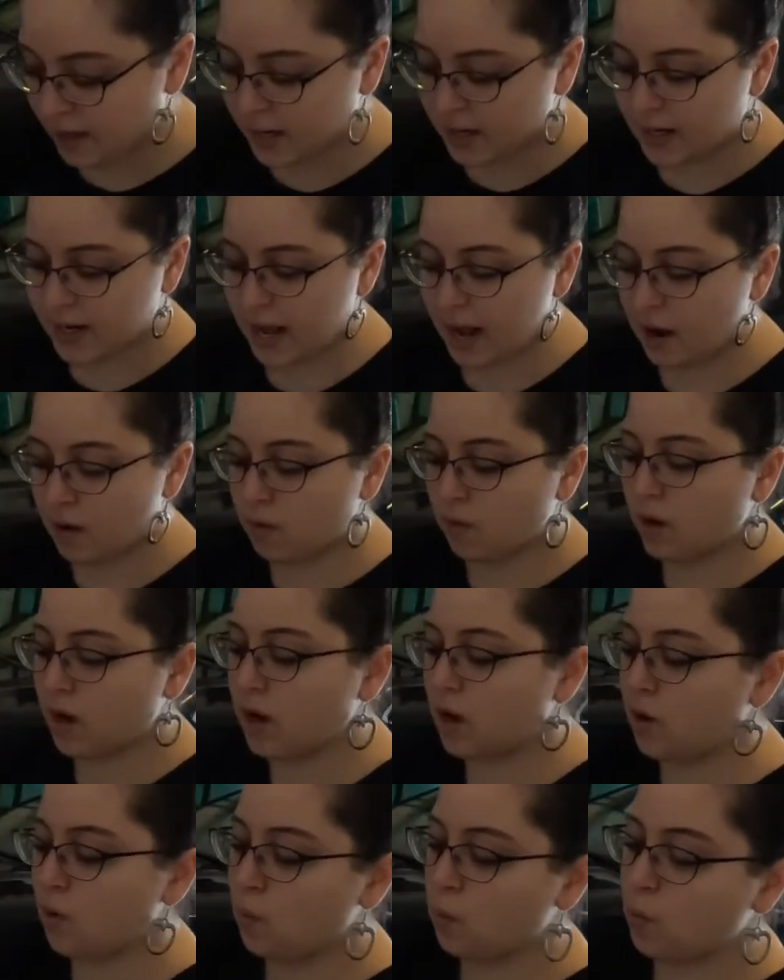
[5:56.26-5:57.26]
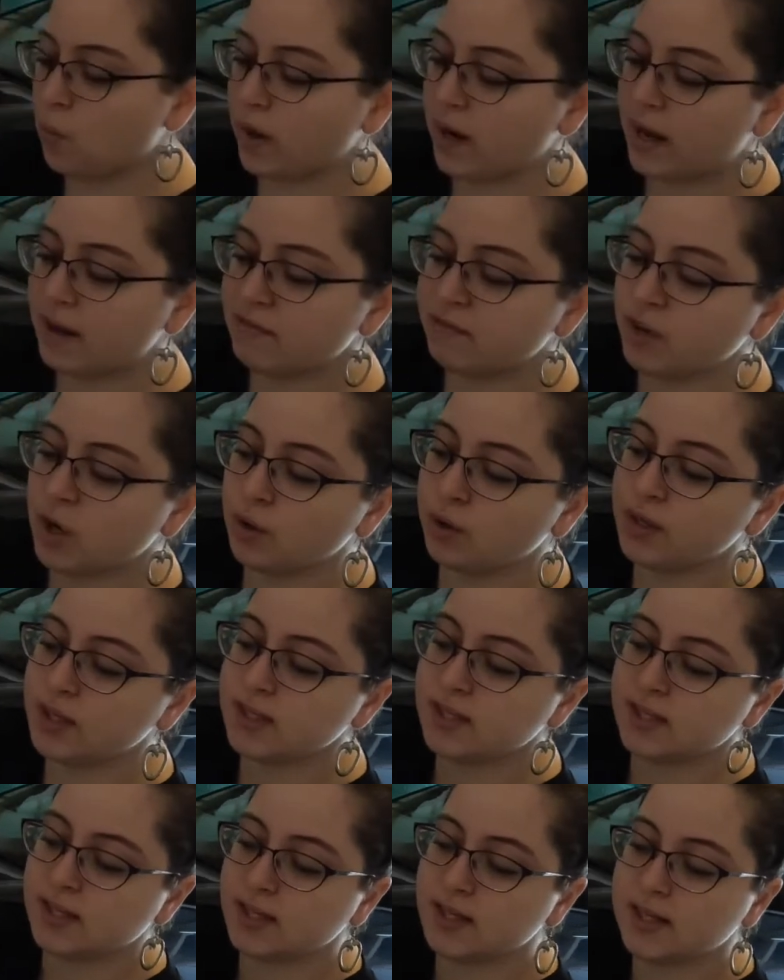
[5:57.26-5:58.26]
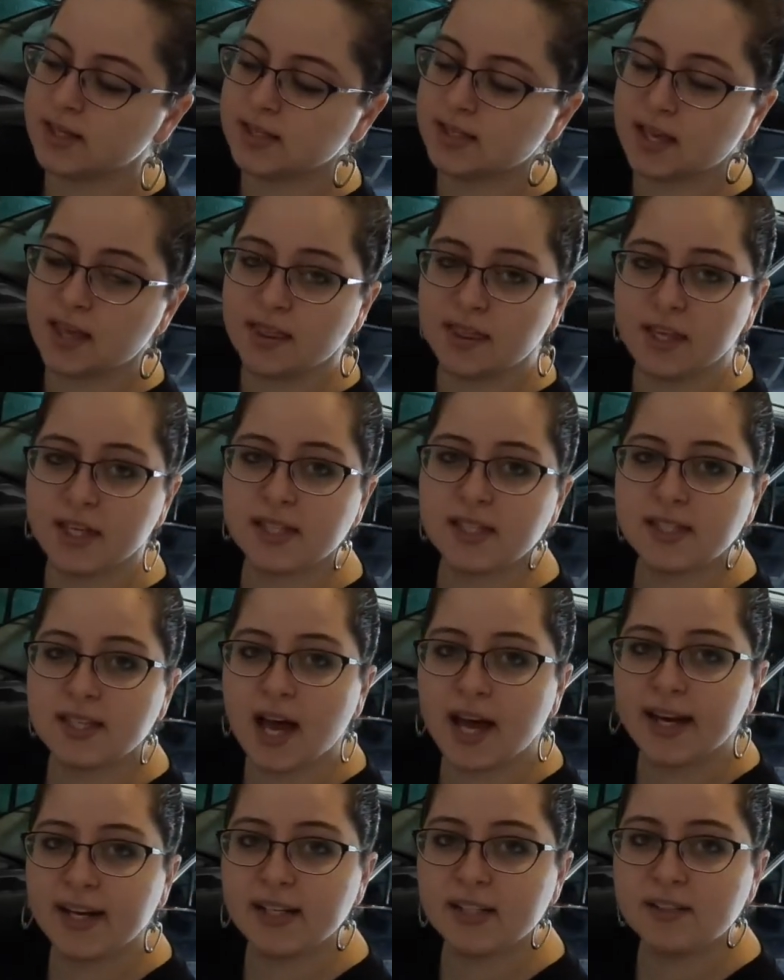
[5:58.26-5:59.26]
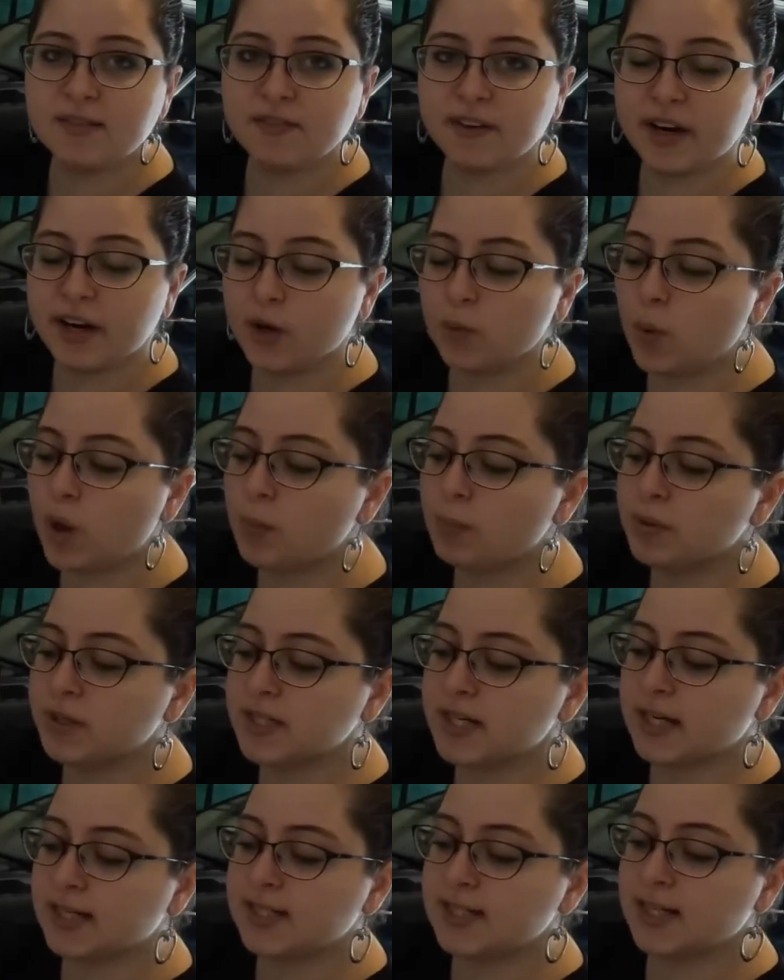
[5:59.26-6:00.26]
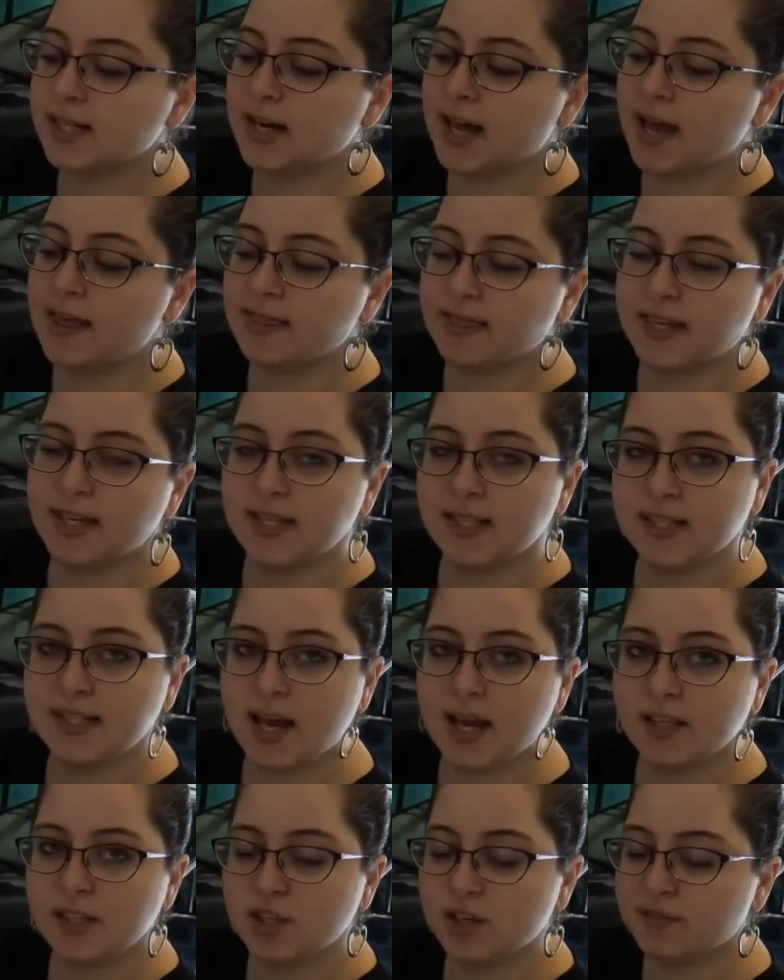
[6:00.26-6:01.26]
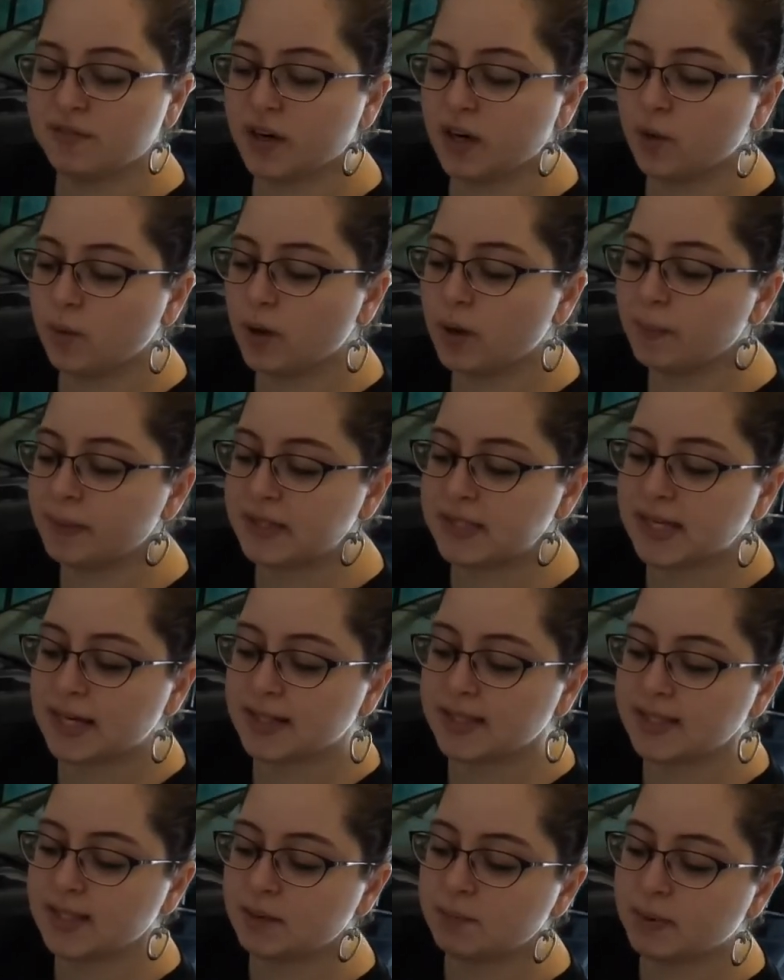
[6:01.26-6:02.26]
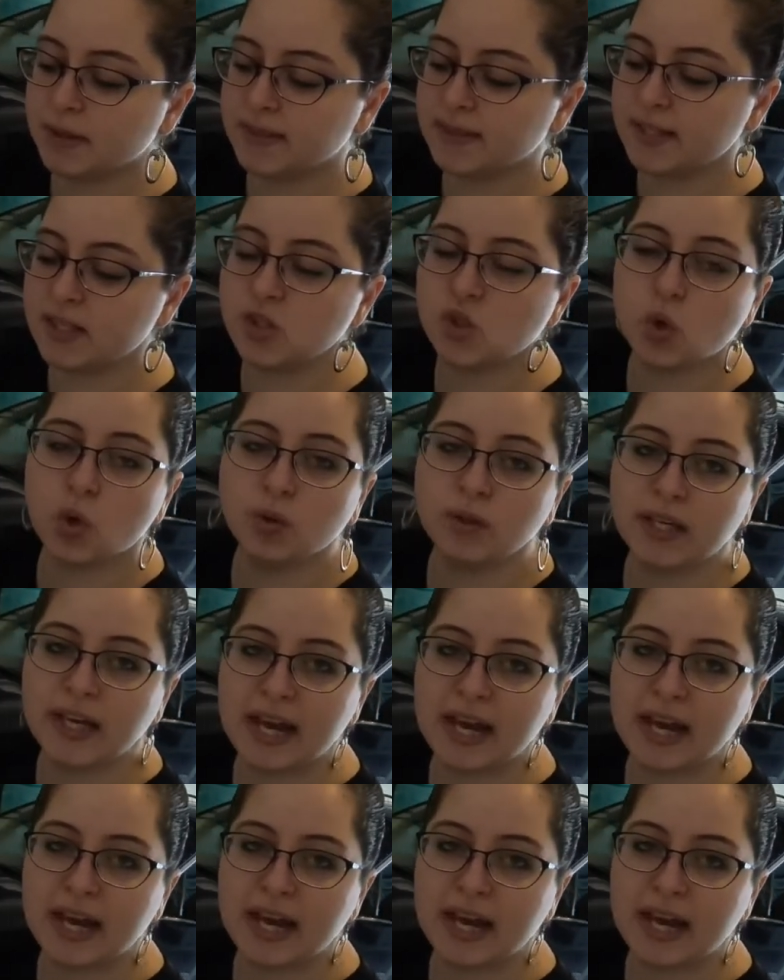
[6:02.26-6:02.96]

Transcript: Now, what I've noticed is this side is very well protected and these sides are very well protected, but this only